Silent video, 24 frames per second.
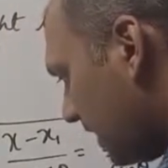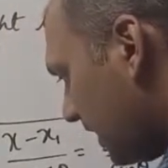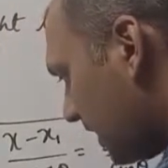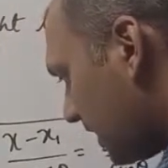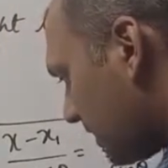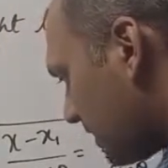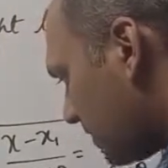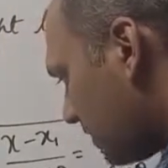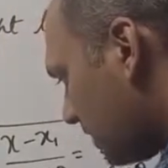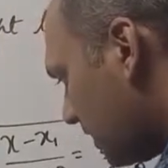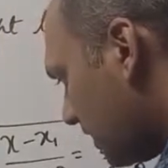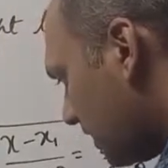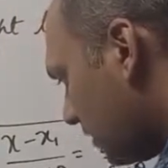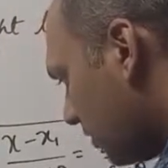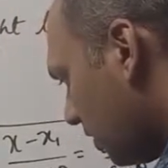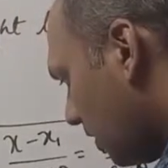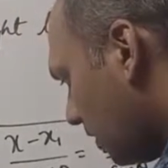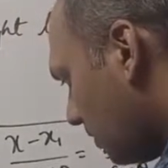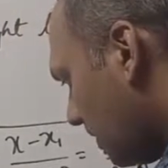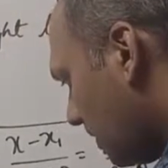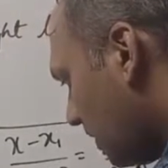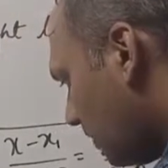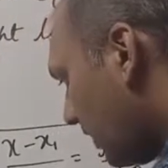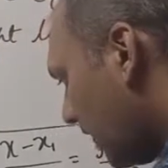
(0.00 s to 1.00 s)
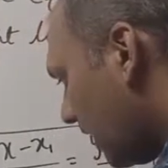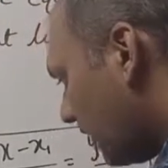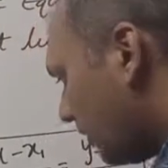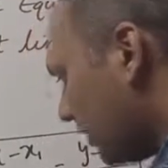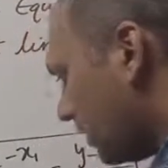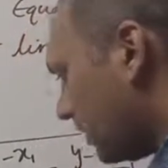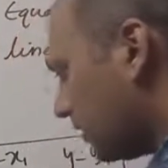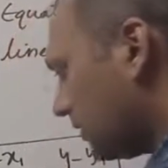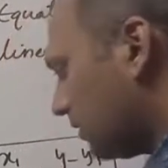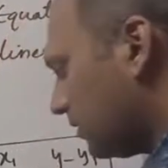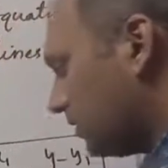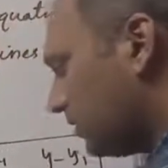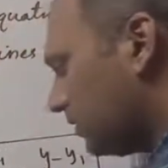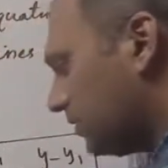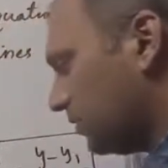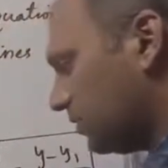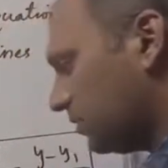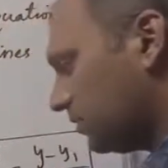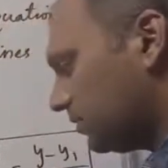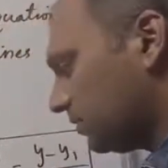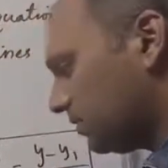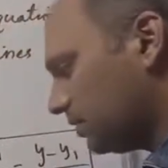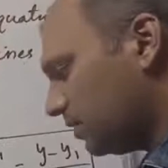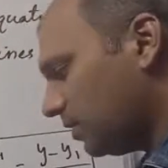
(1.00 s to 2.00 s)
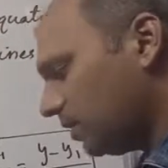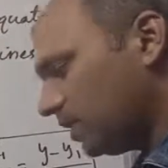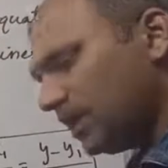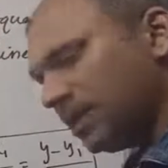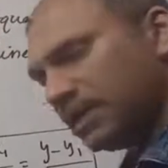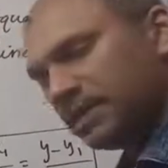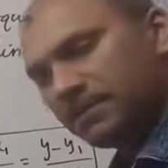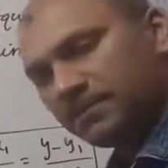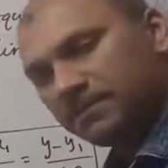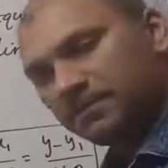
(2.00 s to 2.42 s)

x1 comma y1. Okay,